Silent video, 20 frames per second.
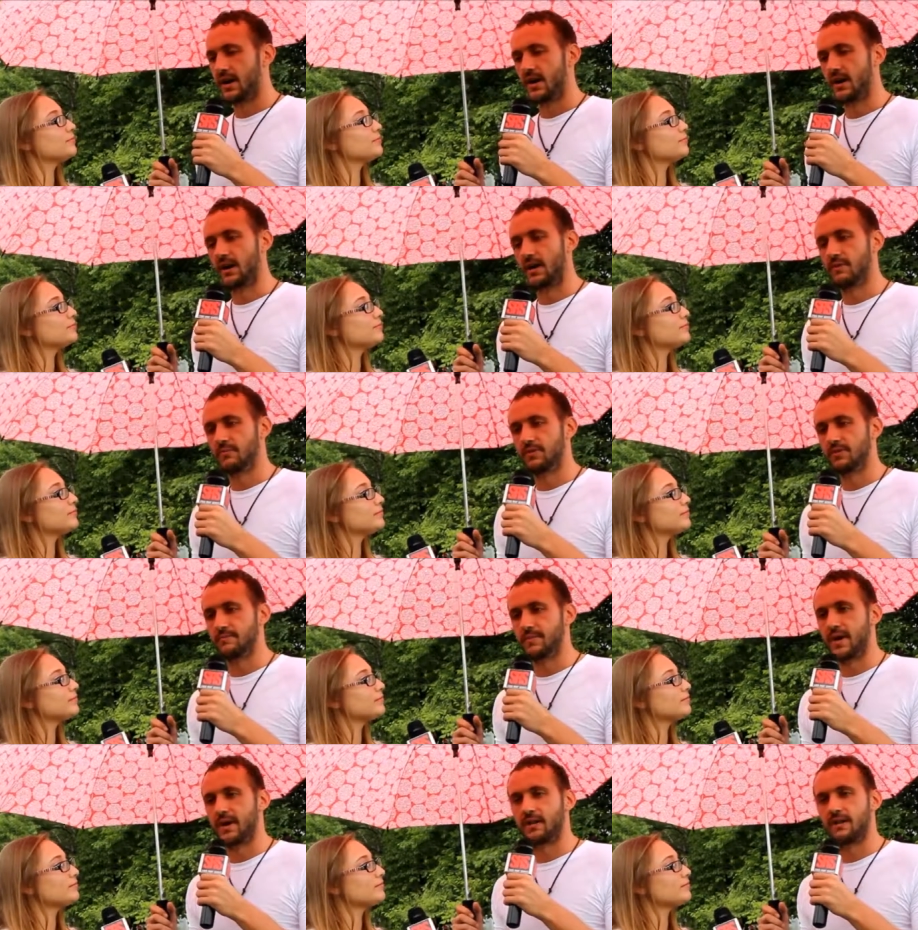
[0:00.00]

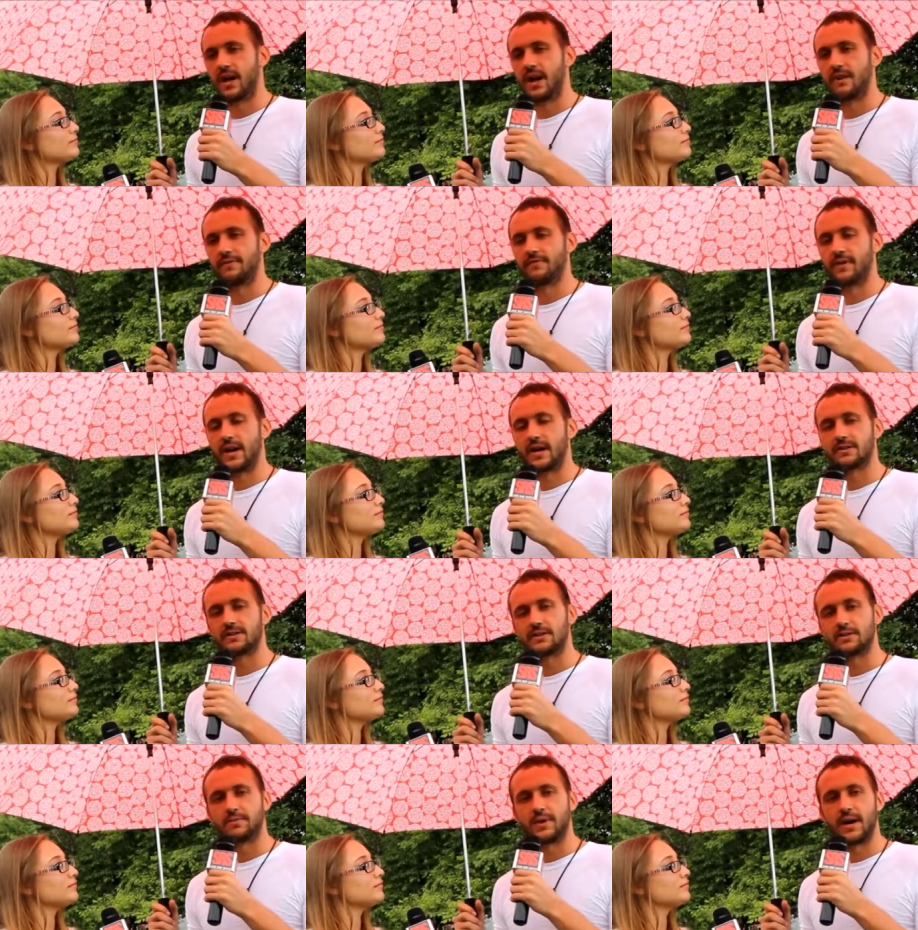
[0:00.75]
Speaker 1: Um, we've made a lot of
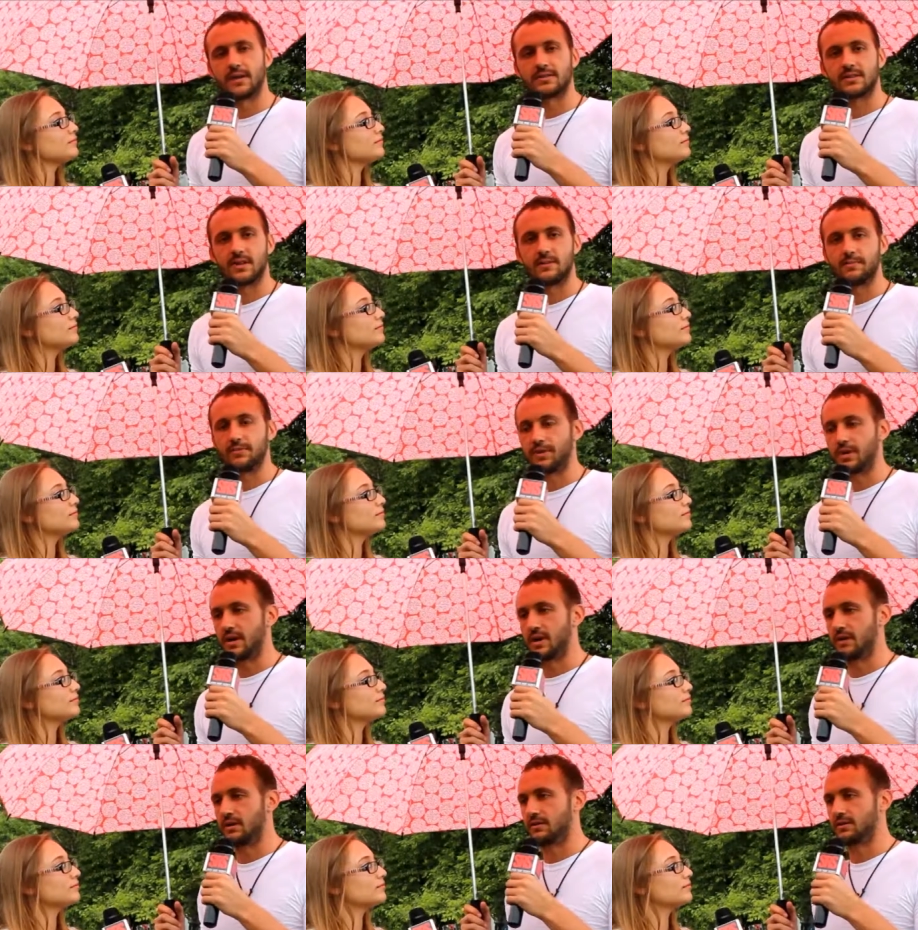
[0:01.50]
fans in the past
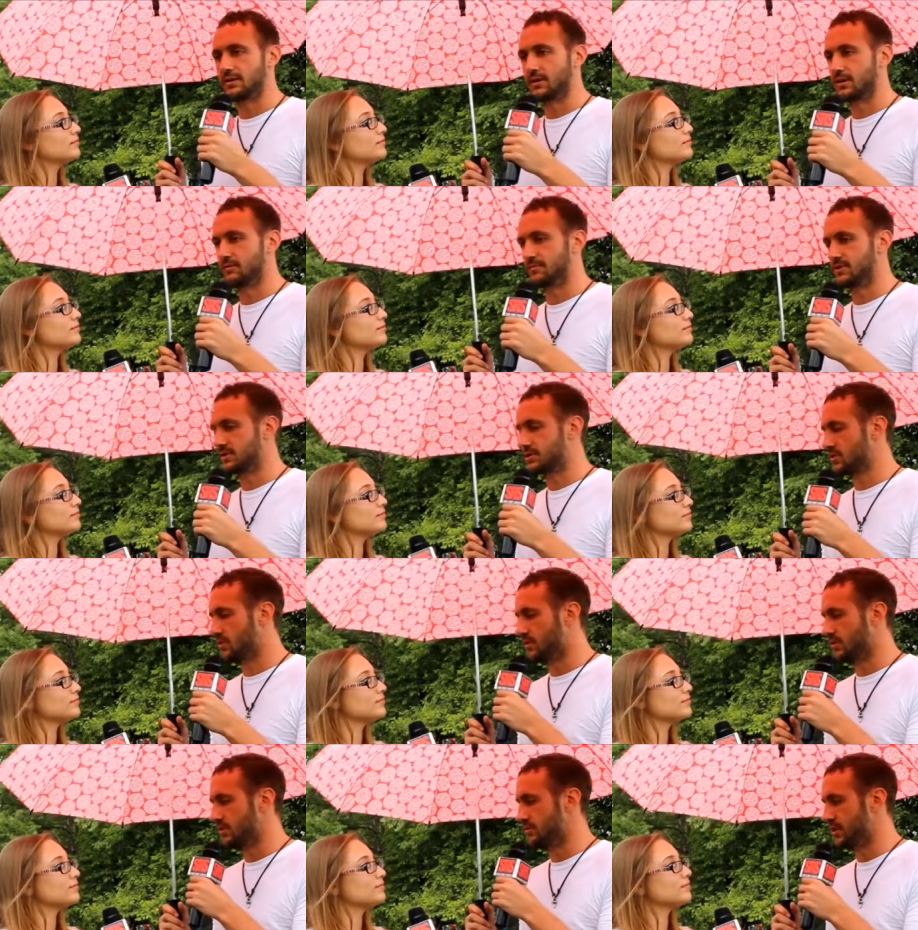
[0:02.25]
couple of years. I'm um,
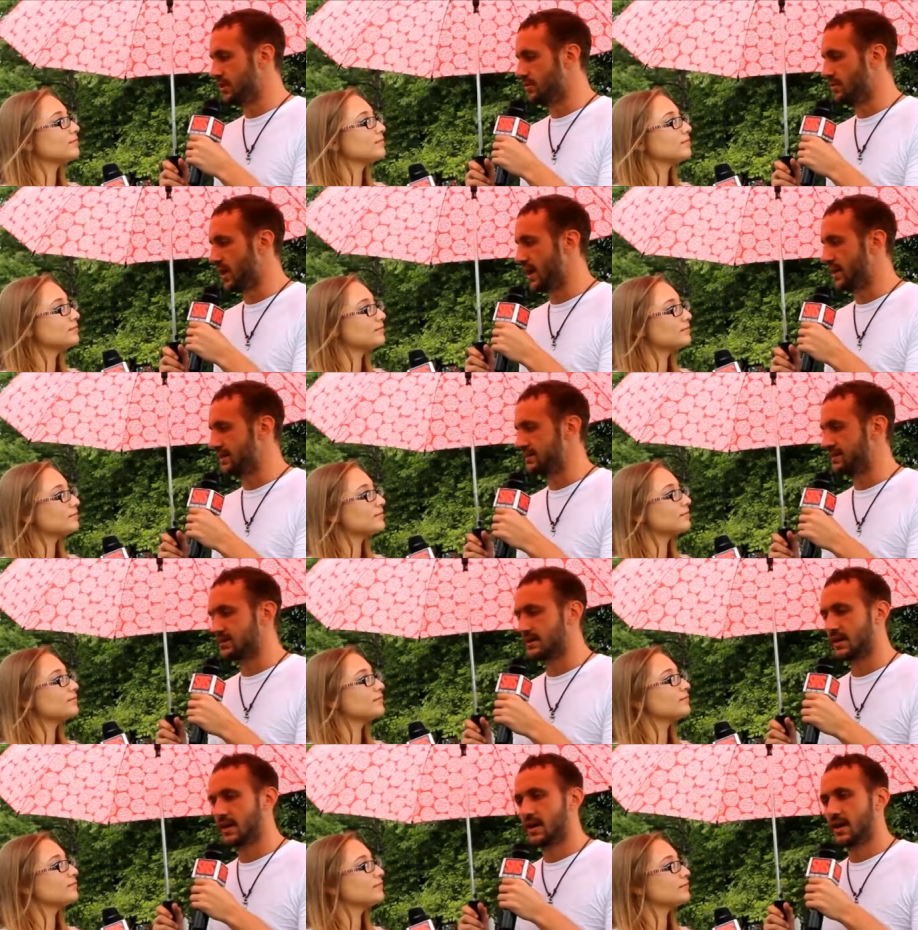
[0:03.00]
just touring the
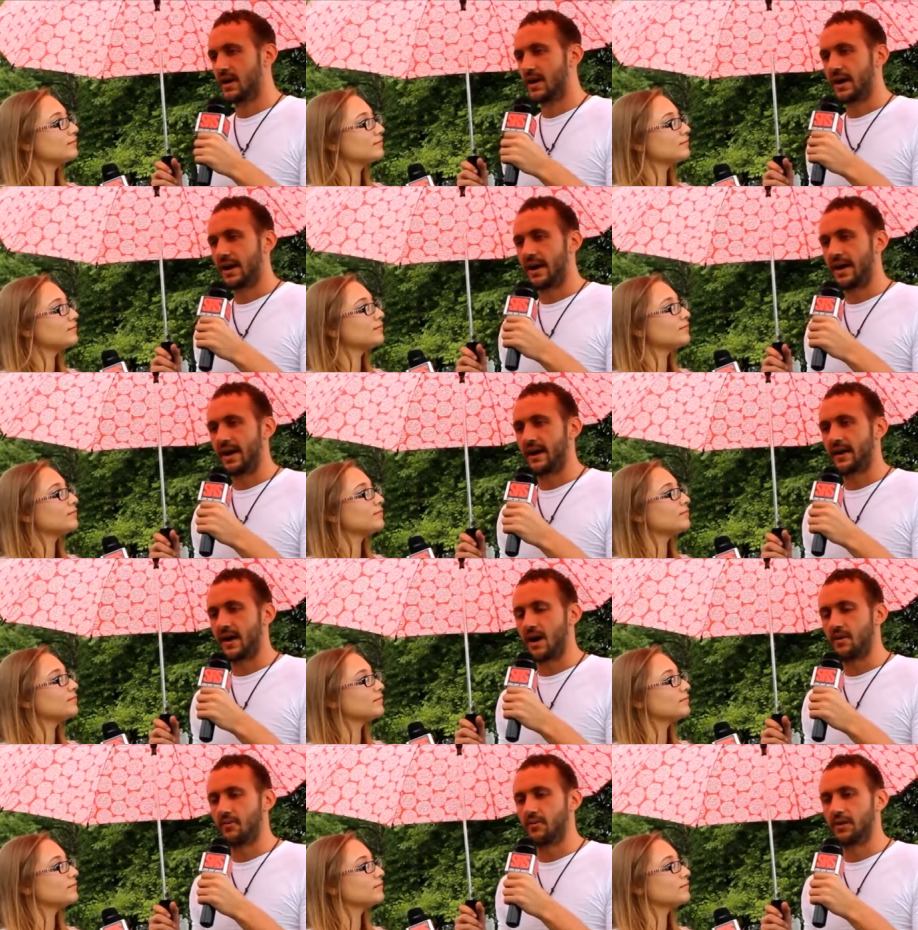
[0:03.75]
Midwest,
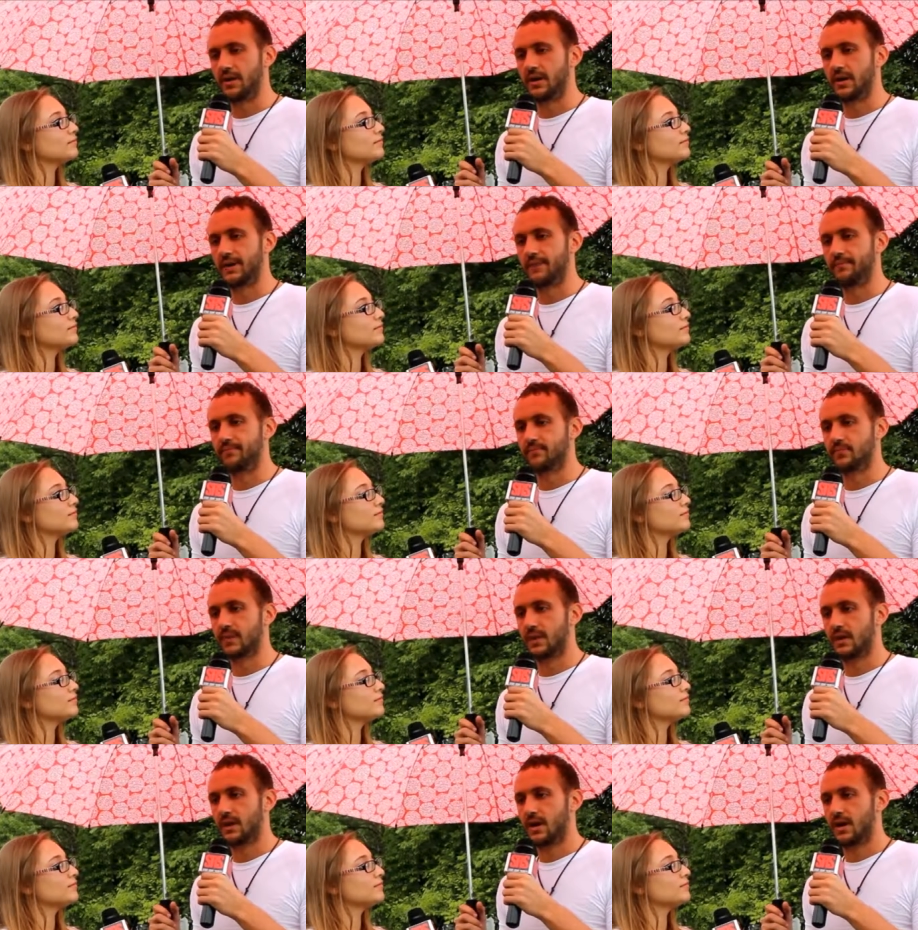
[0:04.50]
and I want
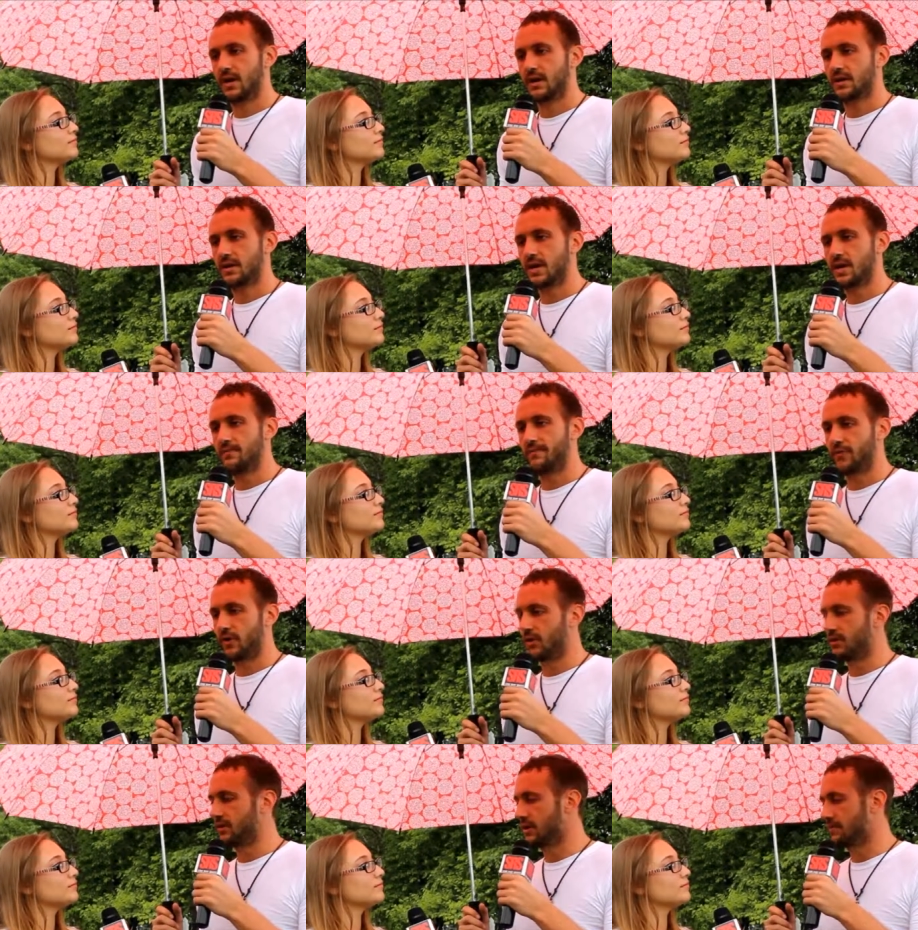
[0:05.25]
to
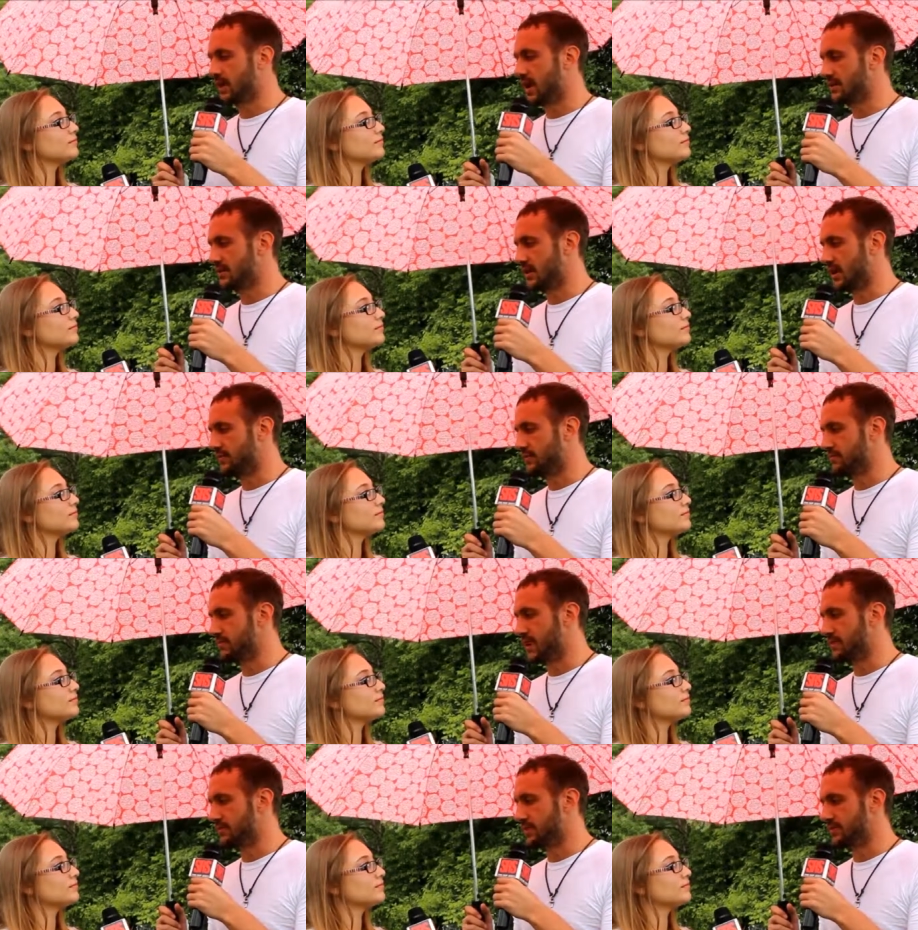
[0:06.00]
keep furthering
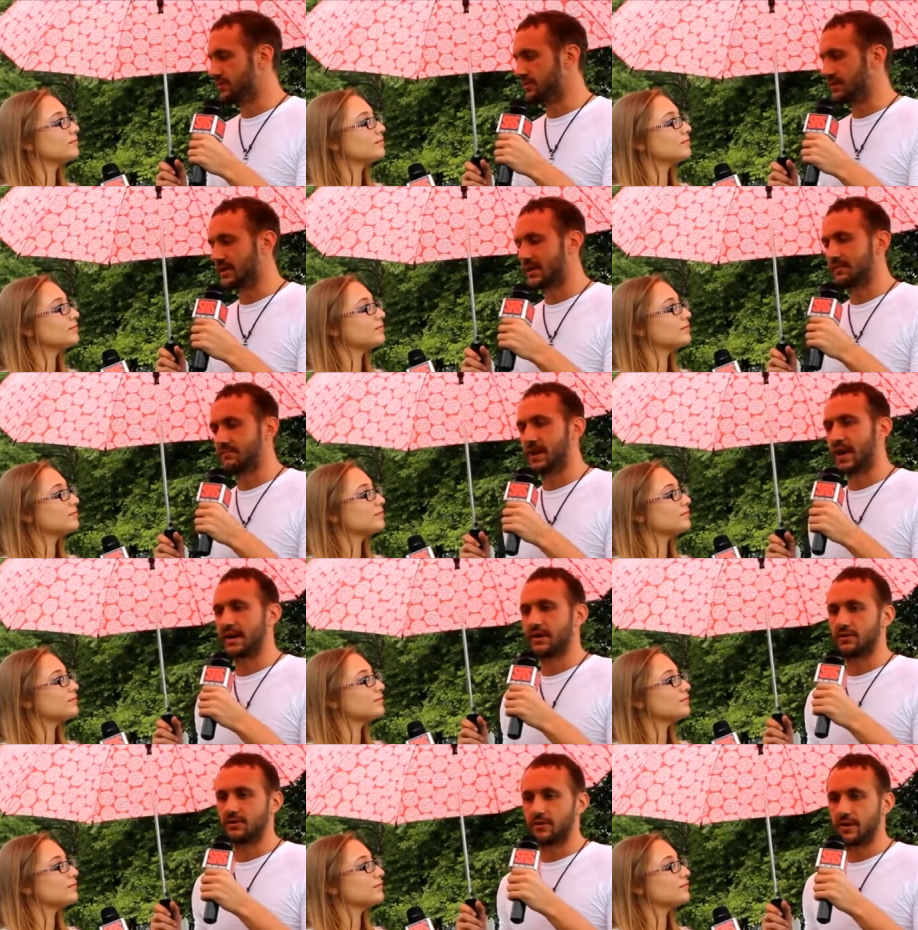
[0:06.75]
myself in my music
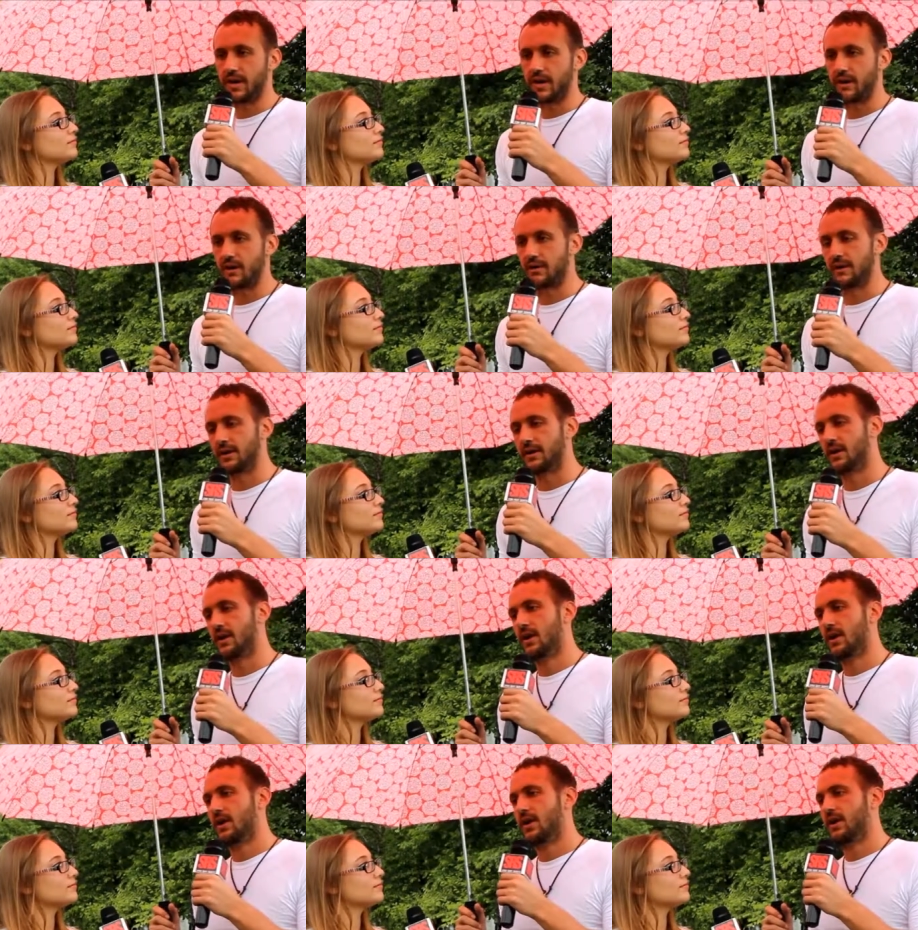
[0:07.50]
and my career
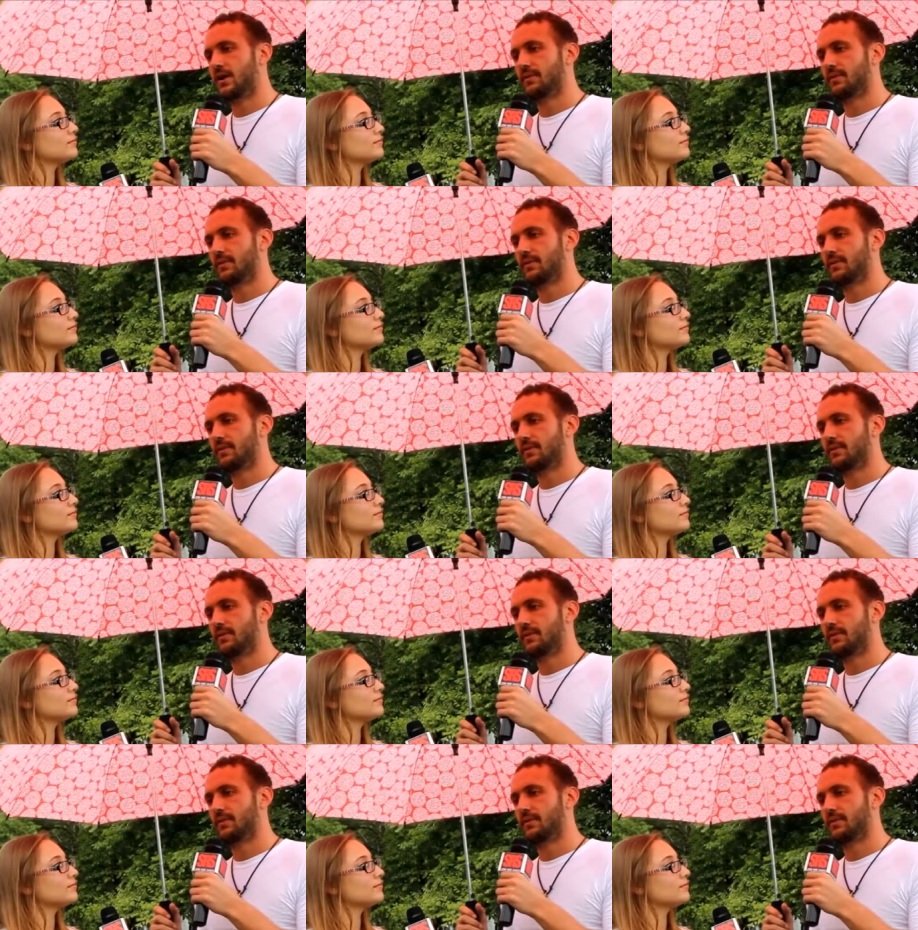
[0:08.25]
and.